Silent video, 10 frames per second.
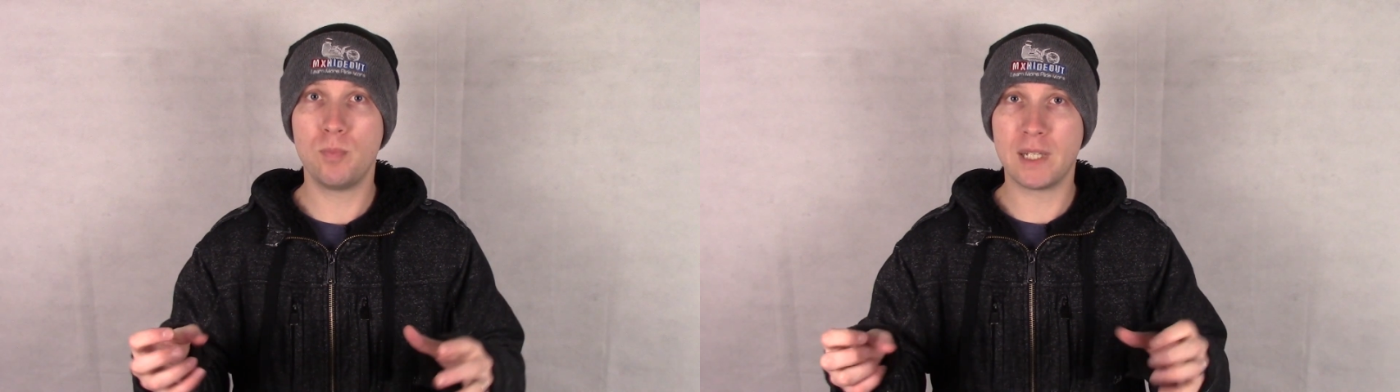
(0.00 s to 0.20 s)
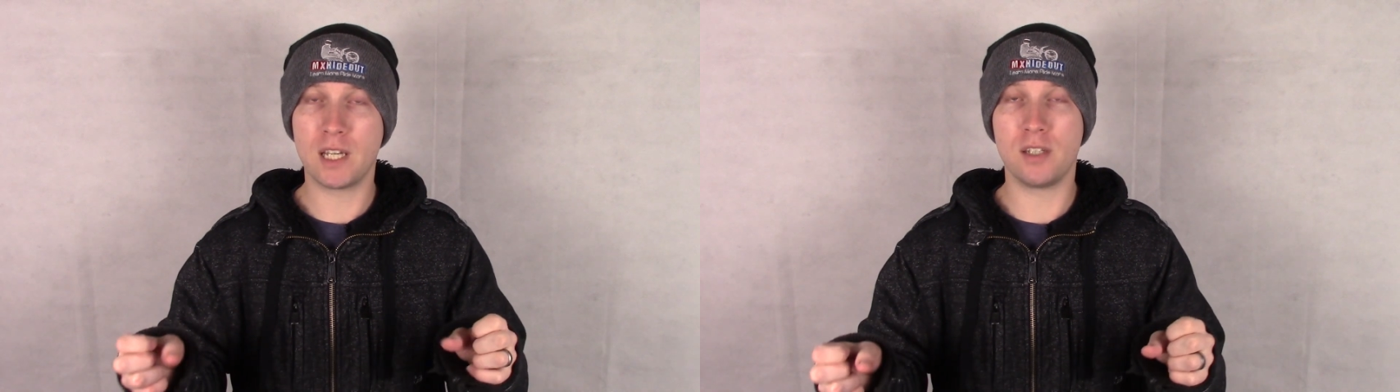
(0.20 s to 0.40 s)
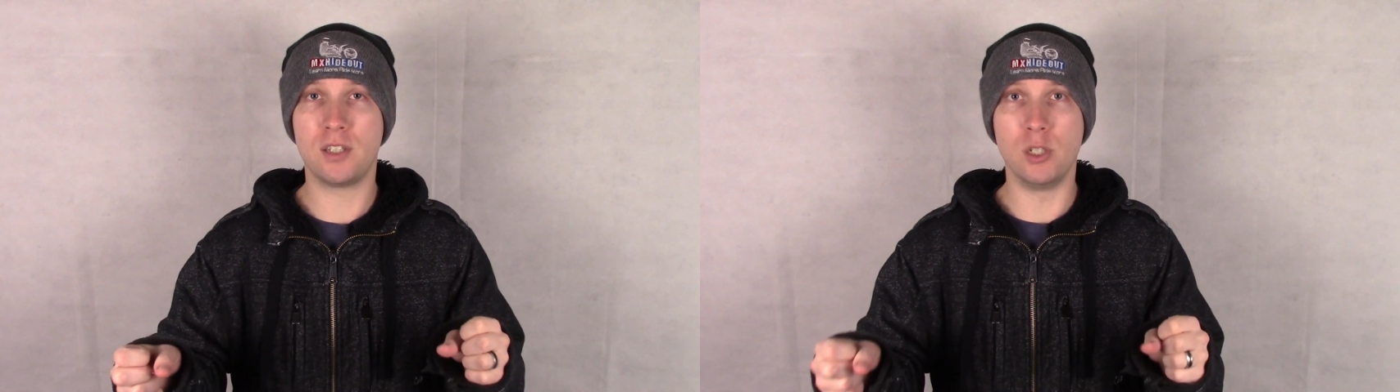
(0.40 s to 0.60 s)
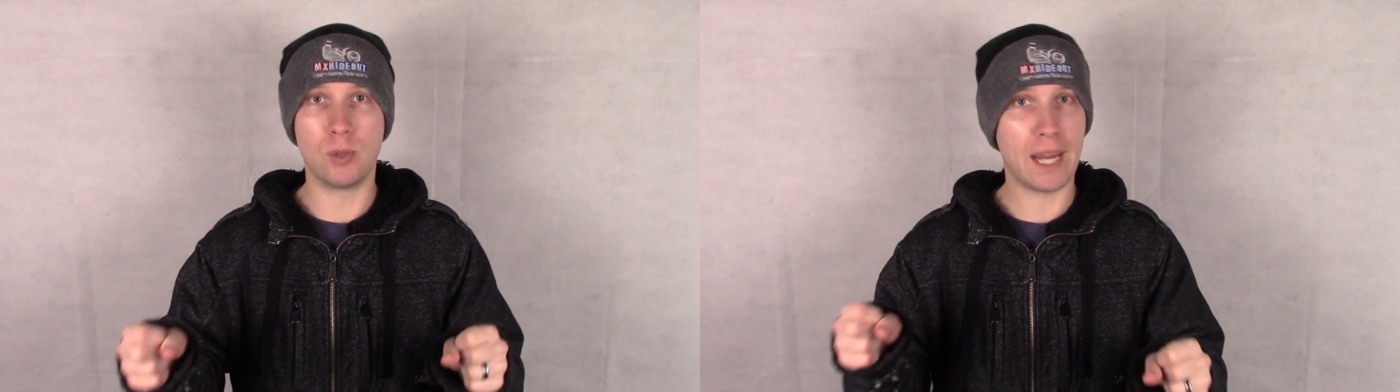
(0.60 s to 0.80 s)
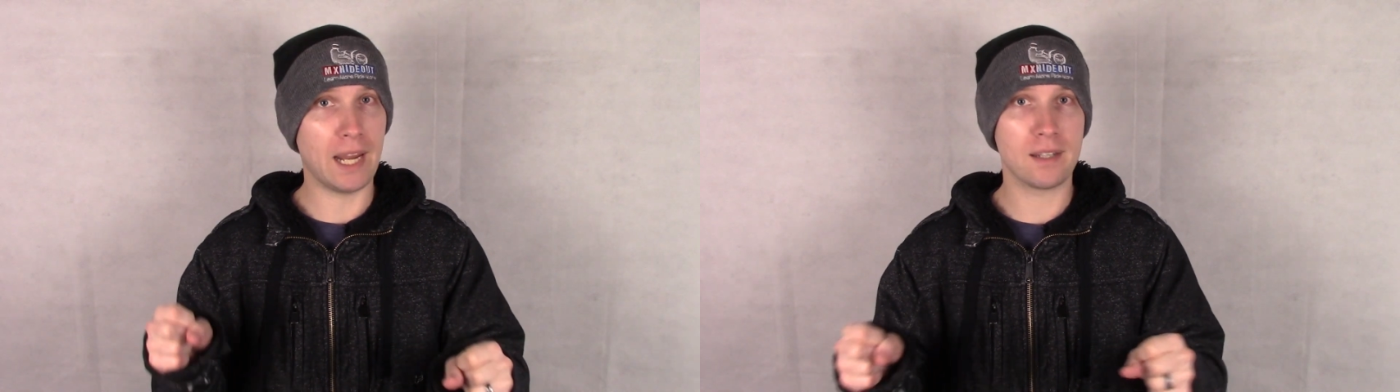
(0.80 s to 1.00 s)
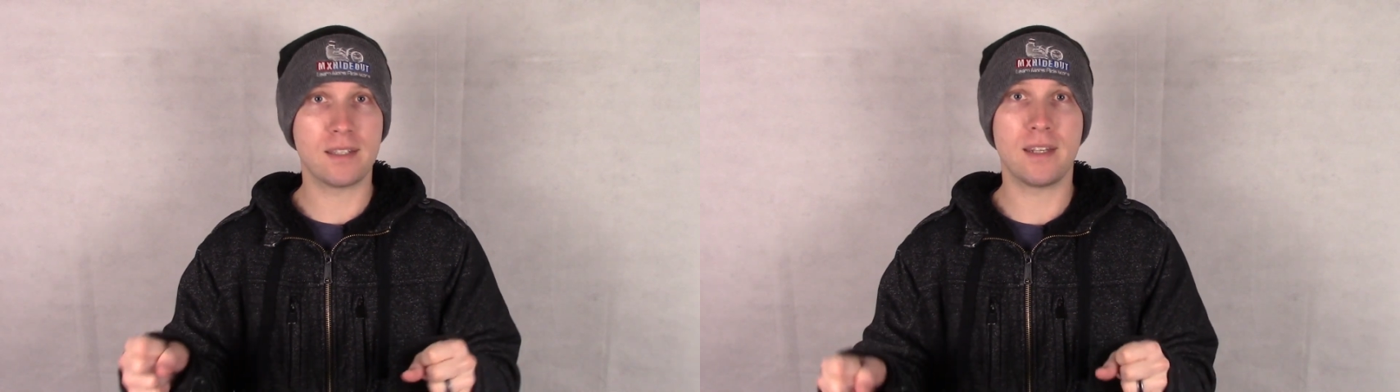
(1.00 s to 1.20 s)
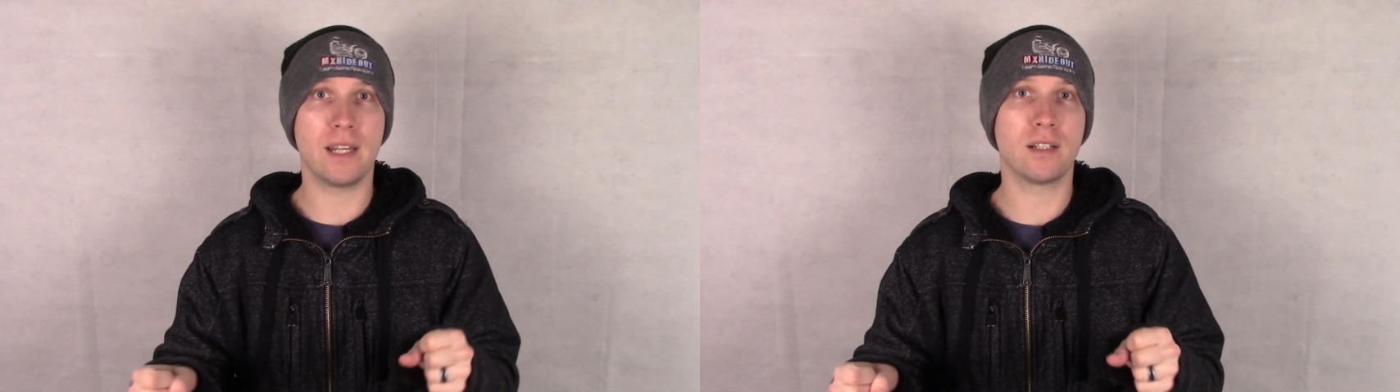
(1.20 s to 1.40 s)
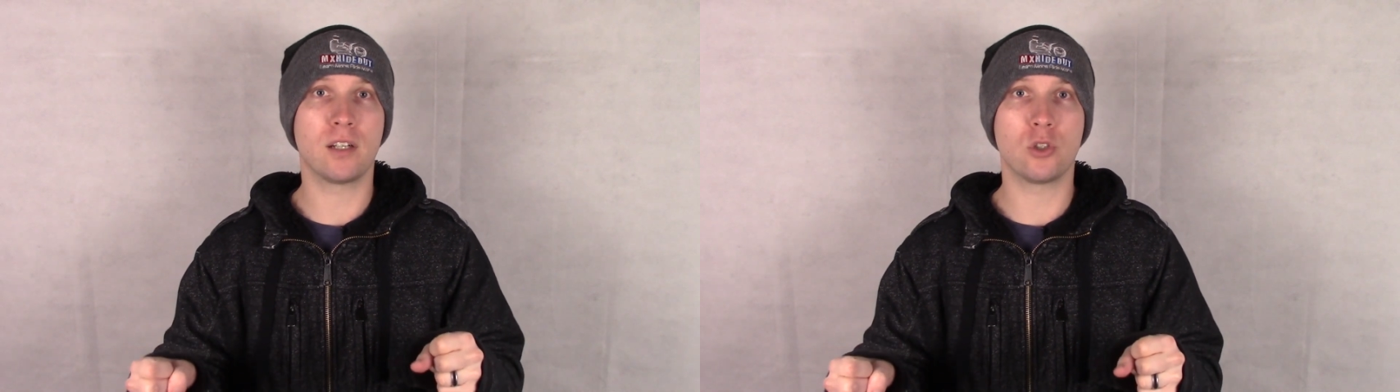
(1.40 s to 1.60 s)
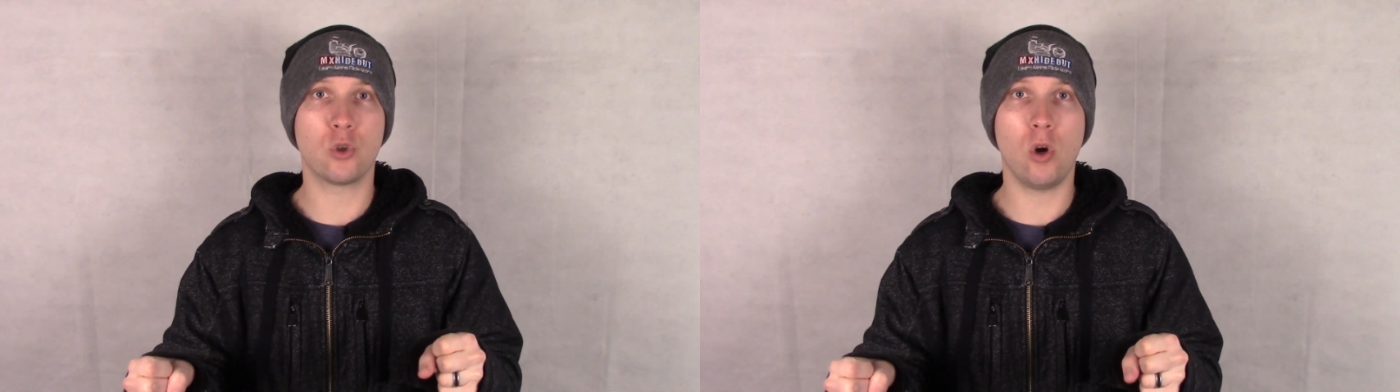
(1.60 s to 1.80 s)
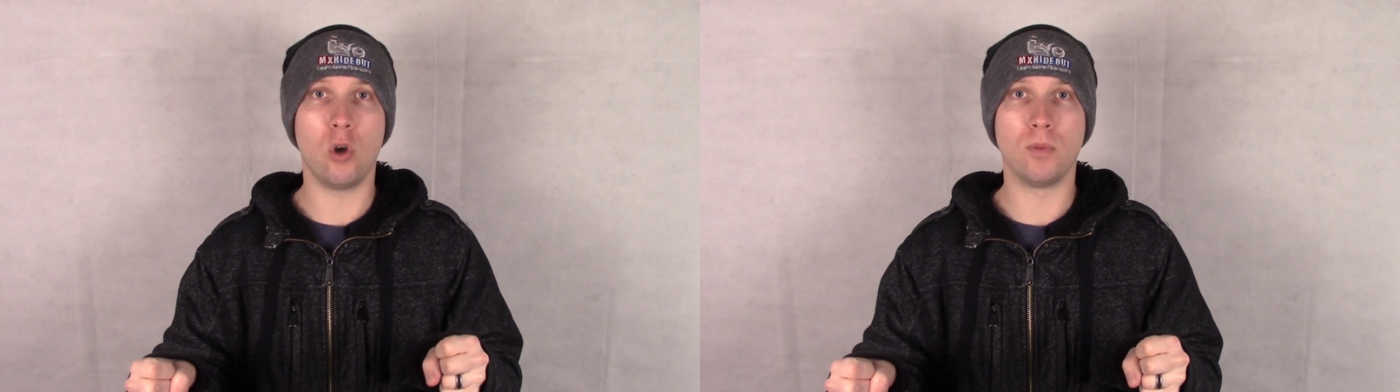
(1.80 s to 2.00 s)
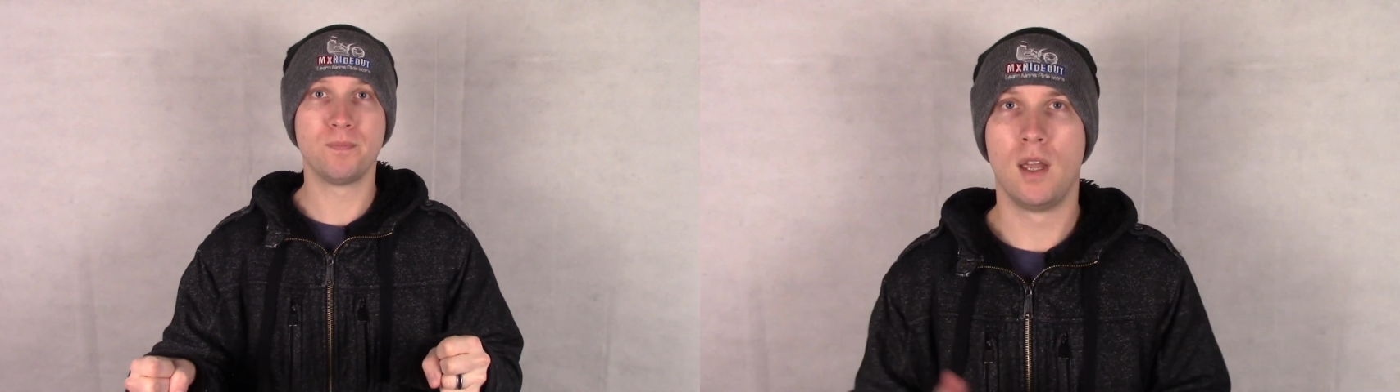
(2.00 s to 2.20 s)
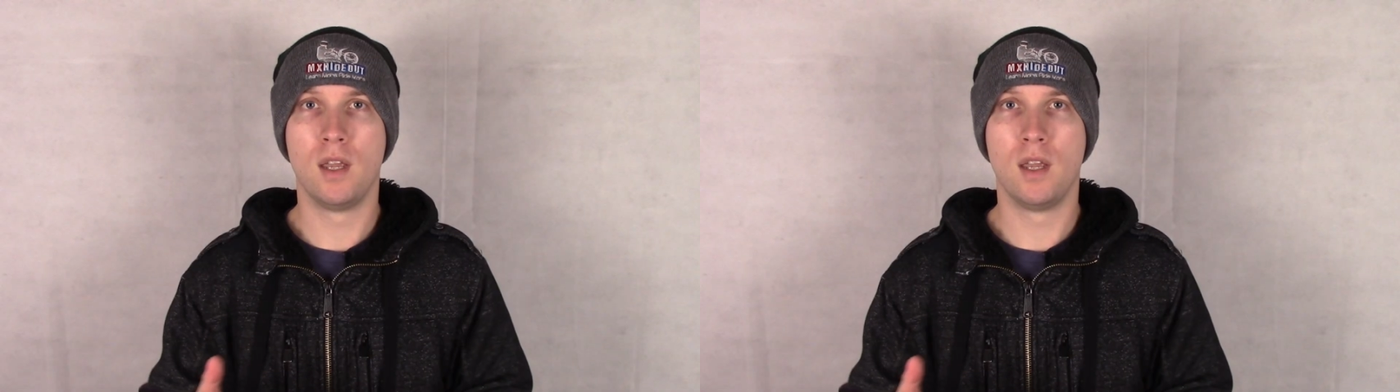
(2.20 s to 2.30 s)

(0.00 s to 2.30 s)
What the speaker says: because you can't stay in control.